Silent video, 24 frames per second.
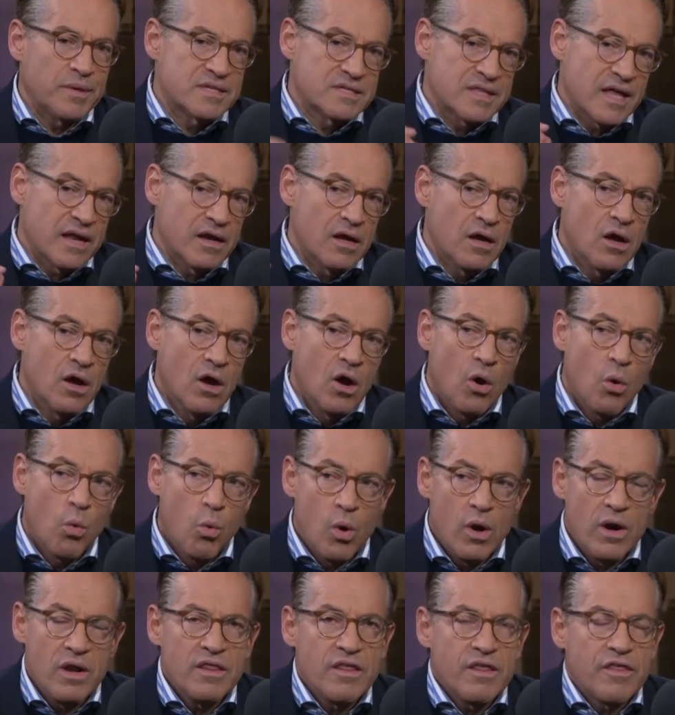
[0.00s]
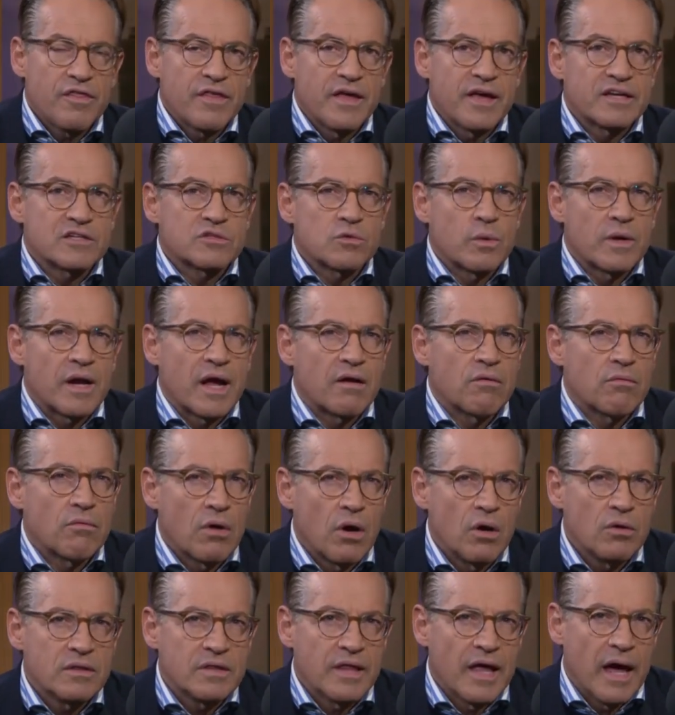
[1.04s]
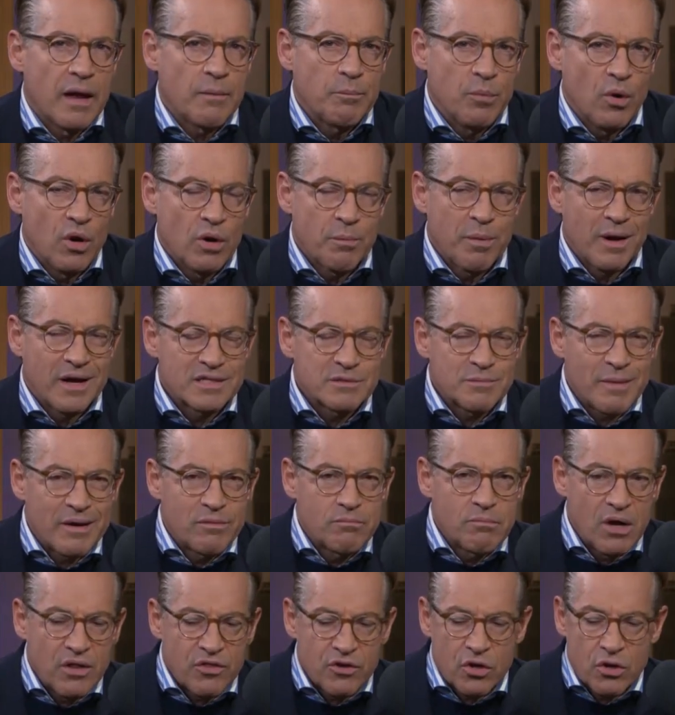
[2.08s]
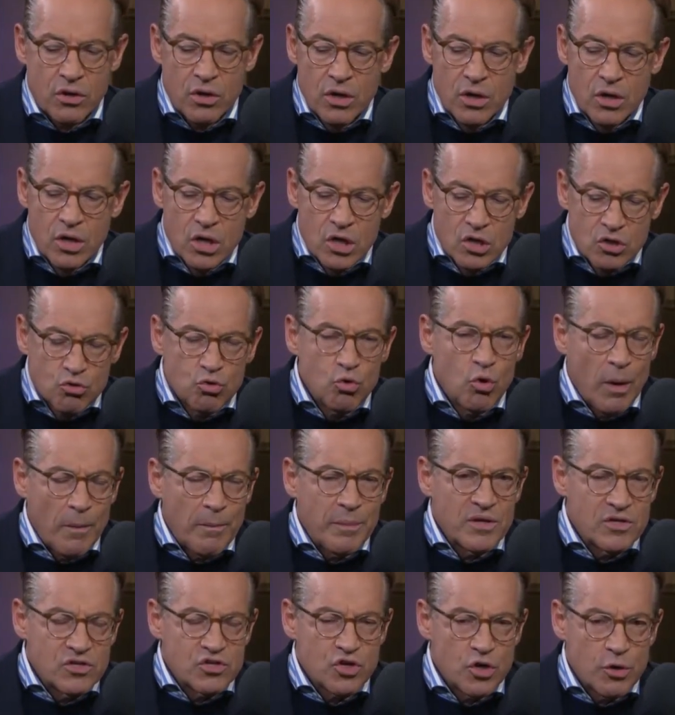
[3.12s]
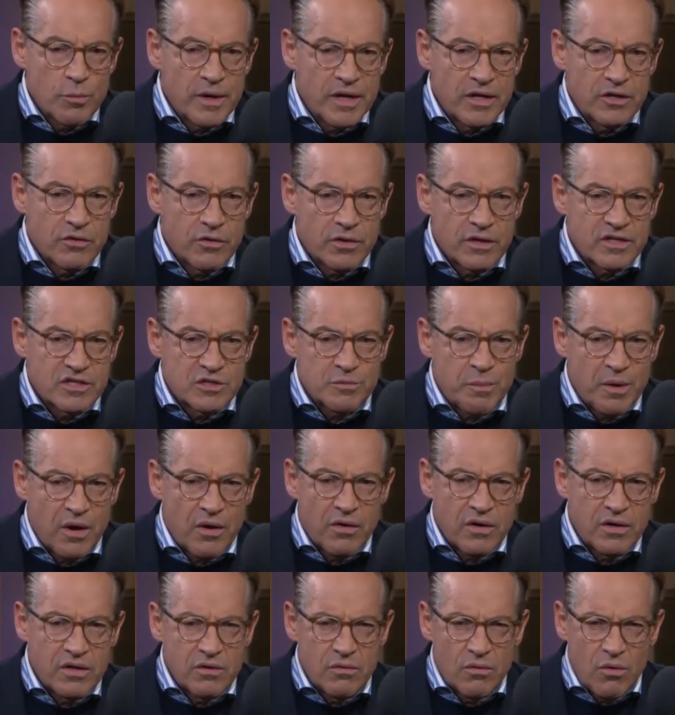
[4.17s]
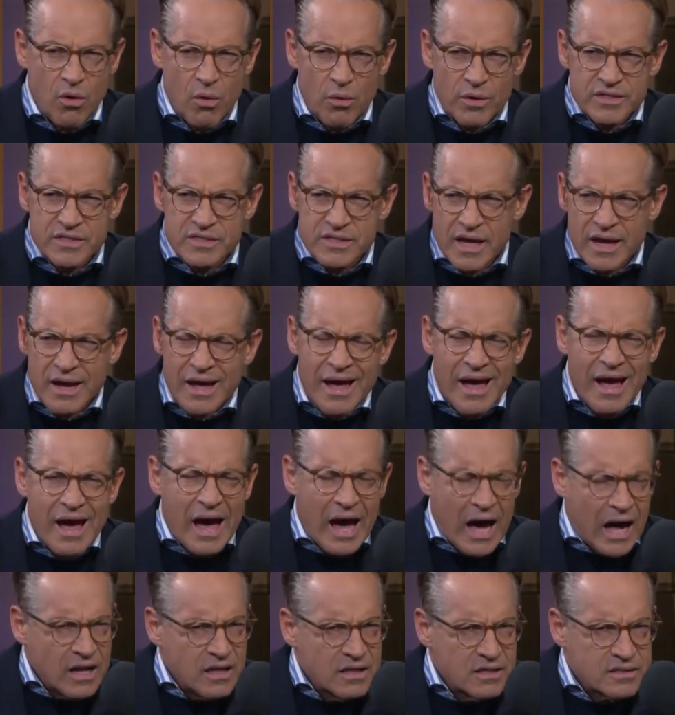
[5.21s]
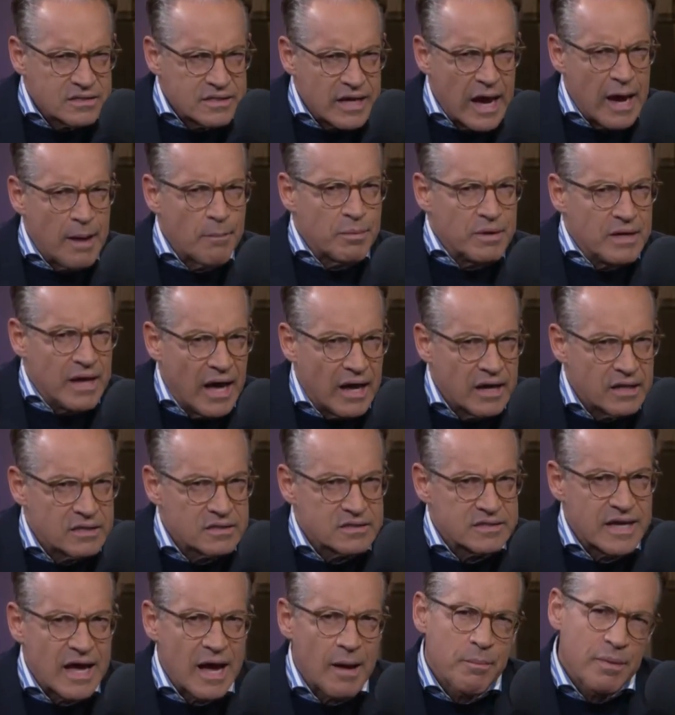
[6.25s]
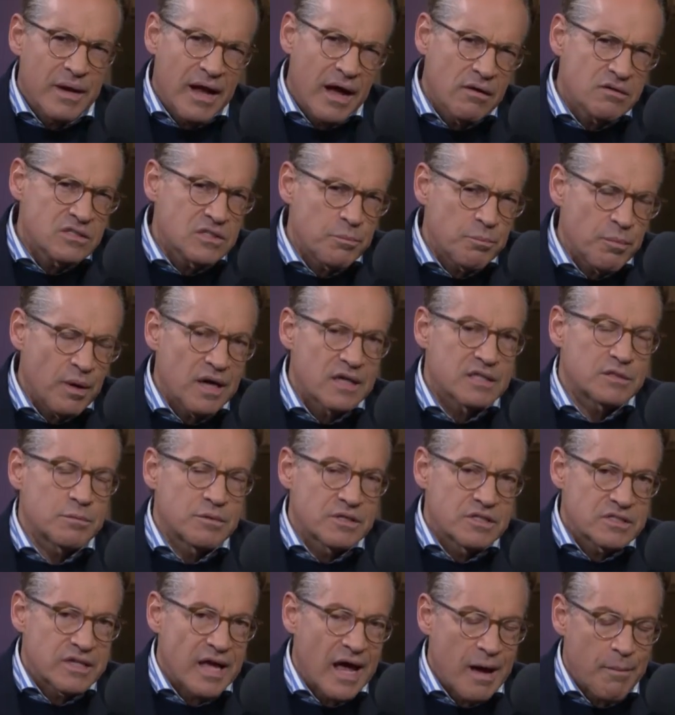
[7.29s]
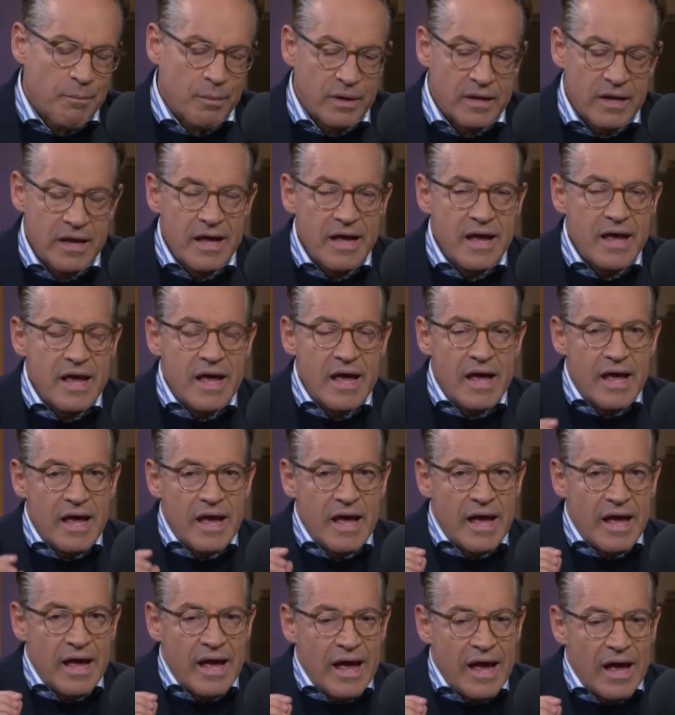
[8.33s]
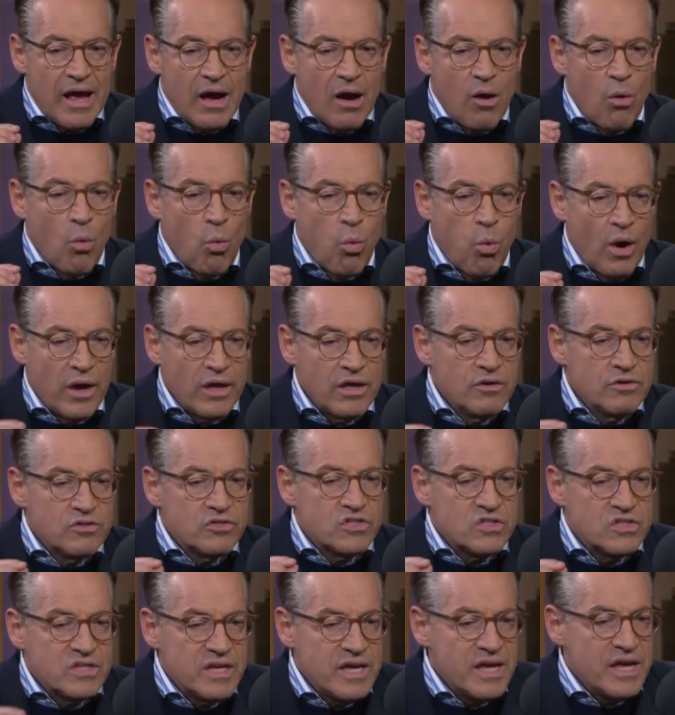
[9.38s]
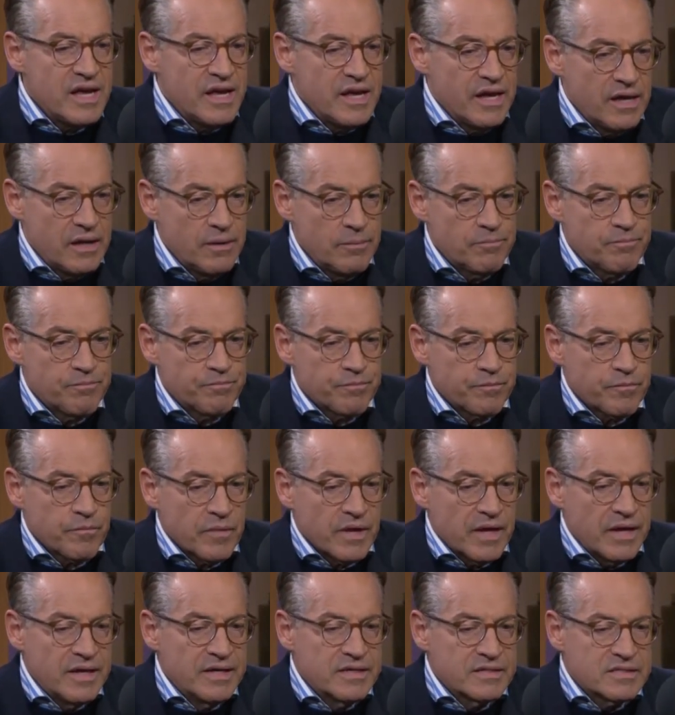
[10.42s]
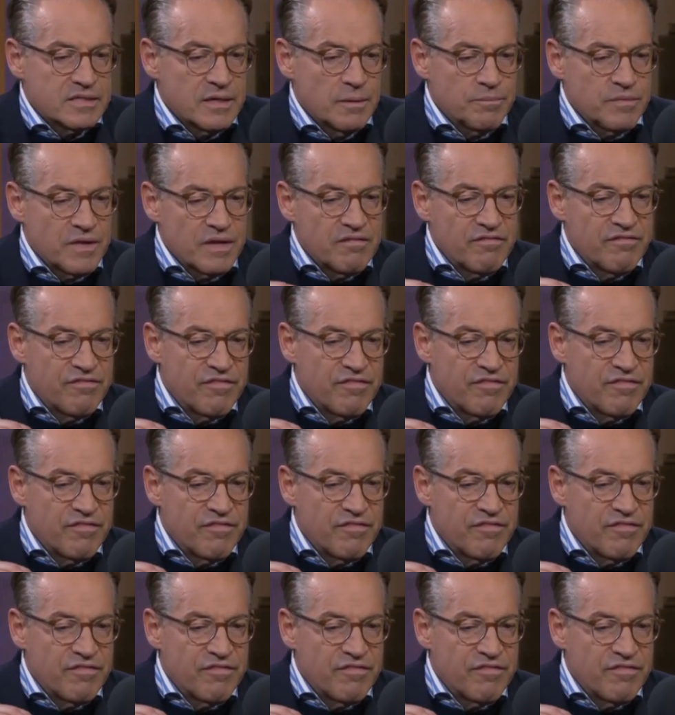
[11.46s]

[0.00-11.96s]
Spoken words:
is that one of the things when I wrote that book, because my mother grew up in Germany during this period, and you always say, how did this happen? How did this happen? How is it possible this happened? What you see is something